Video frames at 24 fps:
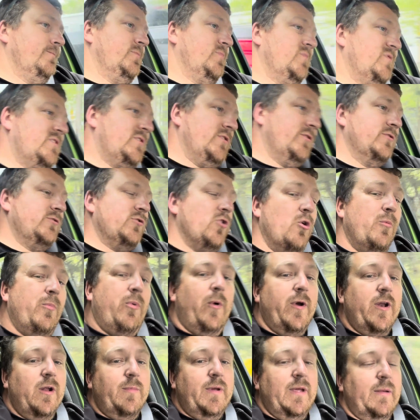So there's no
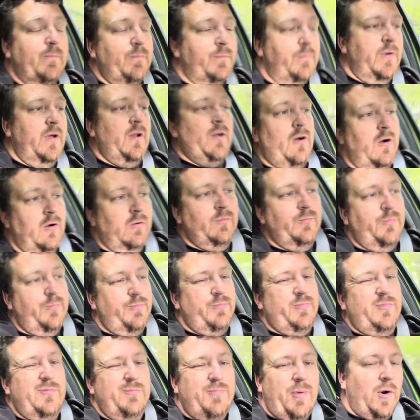point in me, you know,
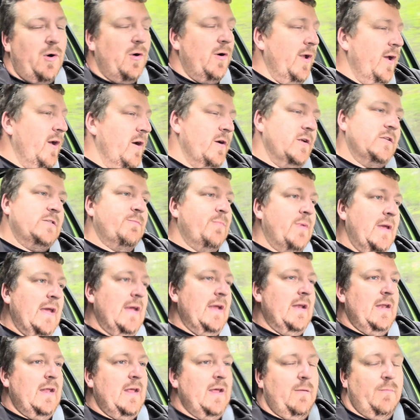burnout,
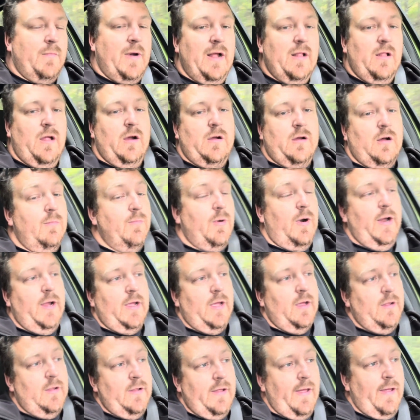beating it. My luck, I'll break
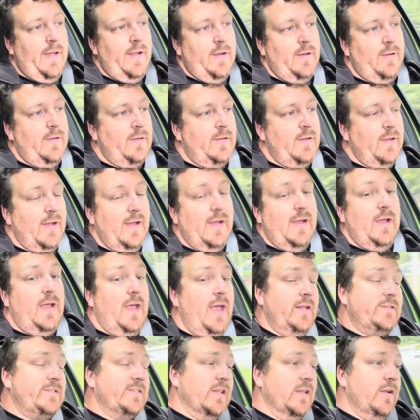it, and
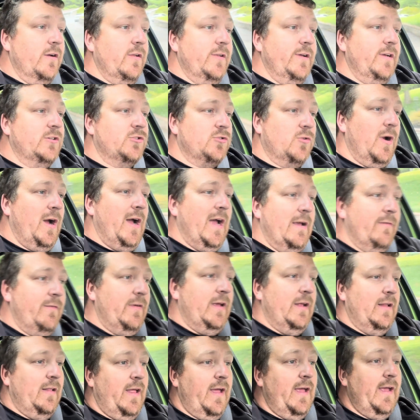it's literally
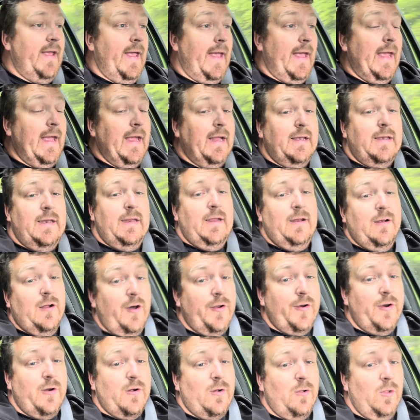driving like
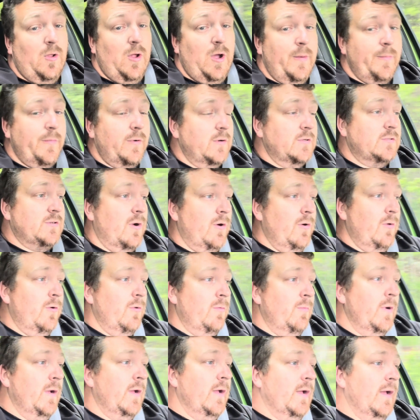1,800 kilometers
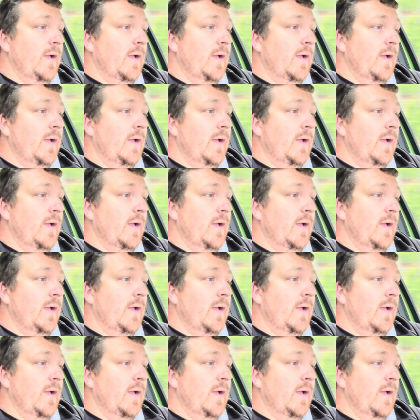home.